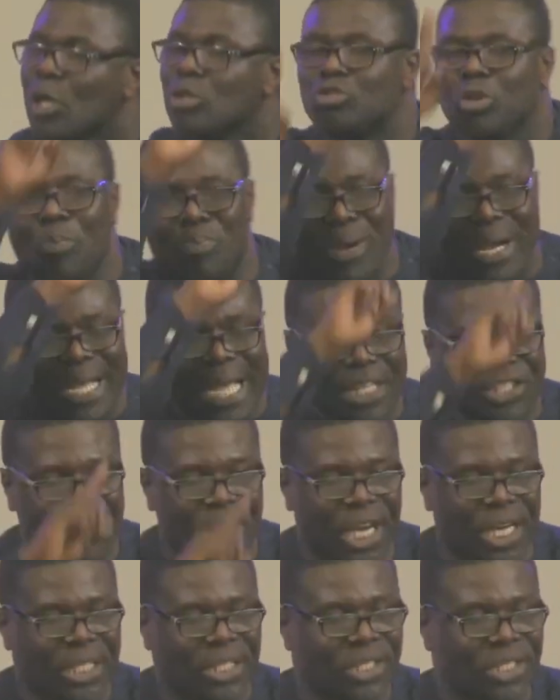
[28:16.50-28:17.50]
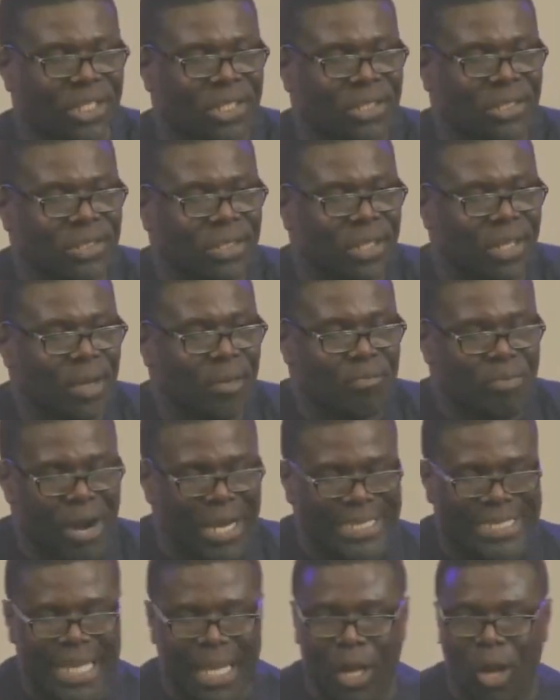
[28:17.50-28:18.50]
to bring a change.
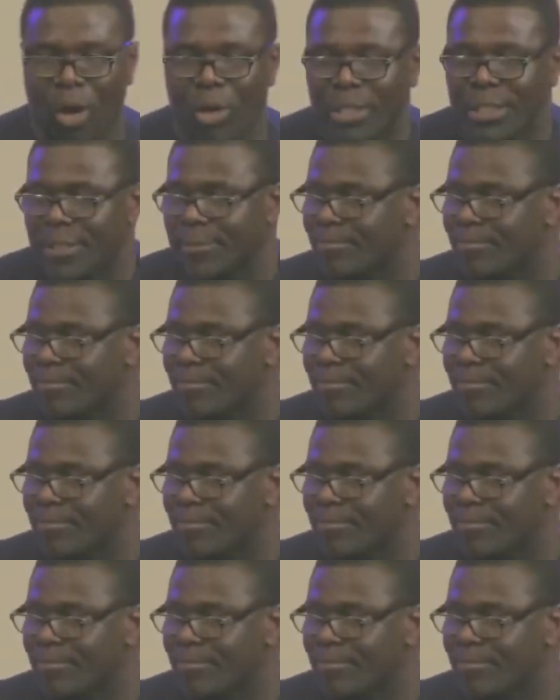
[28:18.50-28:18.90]
Praise the Lord.